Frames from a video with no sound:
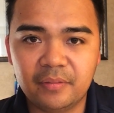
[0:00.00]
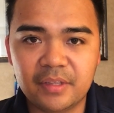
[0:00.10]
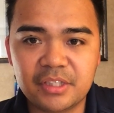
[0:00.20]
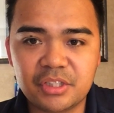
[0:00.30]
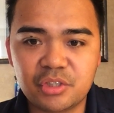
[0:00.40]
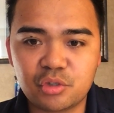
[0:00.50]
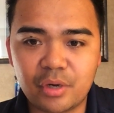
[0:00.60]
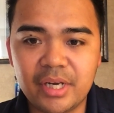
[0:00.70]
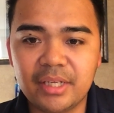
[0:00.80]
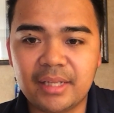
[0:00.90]
this
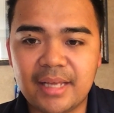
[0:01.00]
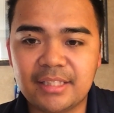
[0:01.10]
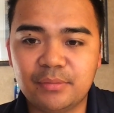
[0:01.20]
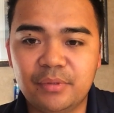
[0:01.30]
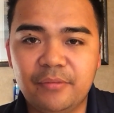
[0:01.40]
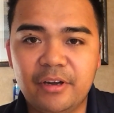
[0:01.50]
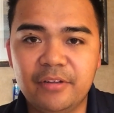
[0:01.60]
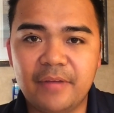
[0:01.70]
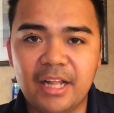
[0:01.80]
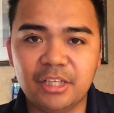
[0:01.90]
training class has been
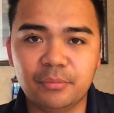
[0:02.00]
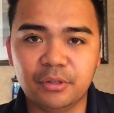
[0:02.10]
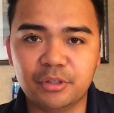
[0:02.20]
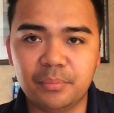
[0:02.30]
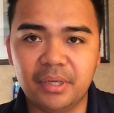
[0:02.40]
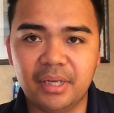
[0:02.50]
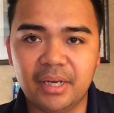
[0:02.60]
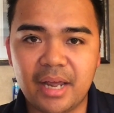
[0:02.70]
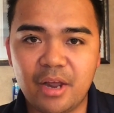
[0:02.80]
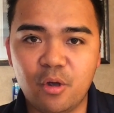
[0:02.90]
very valuable to me
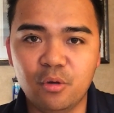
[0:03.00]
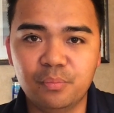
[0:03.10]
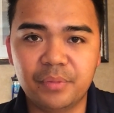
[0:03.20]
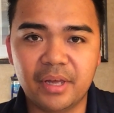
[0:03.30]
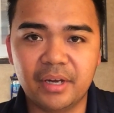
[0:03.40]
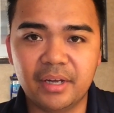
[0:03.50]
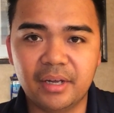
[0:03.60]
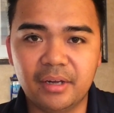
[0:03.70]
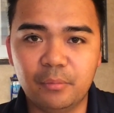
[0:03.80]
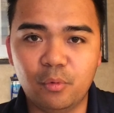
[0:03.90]
and i hope that
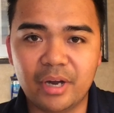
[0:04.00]
um,